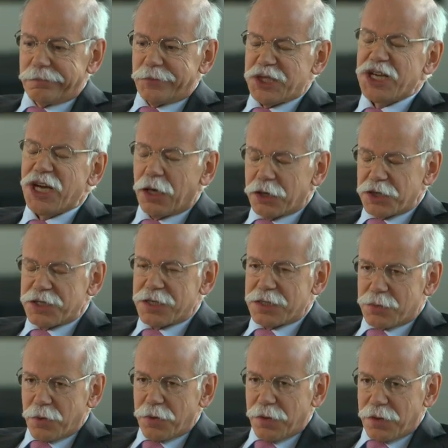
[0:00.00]
challenges
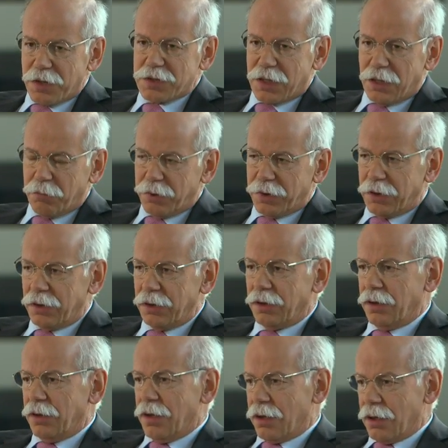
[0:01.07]
within this company.
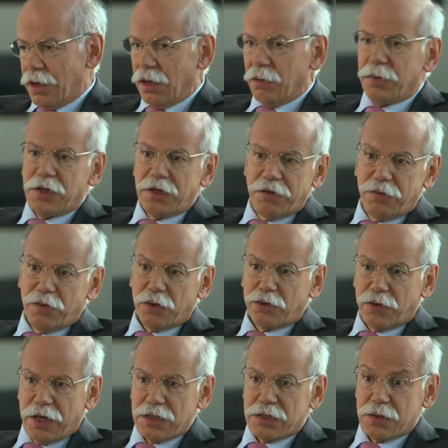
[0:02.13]
The liability for
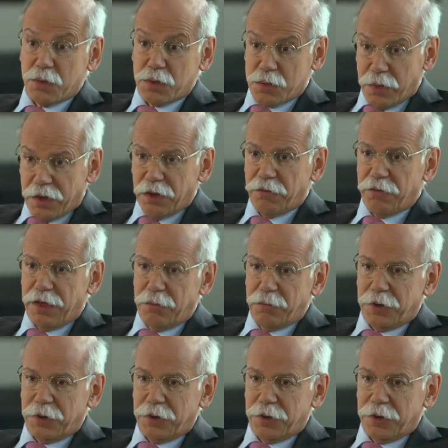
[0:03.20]
Chrysler was one of them,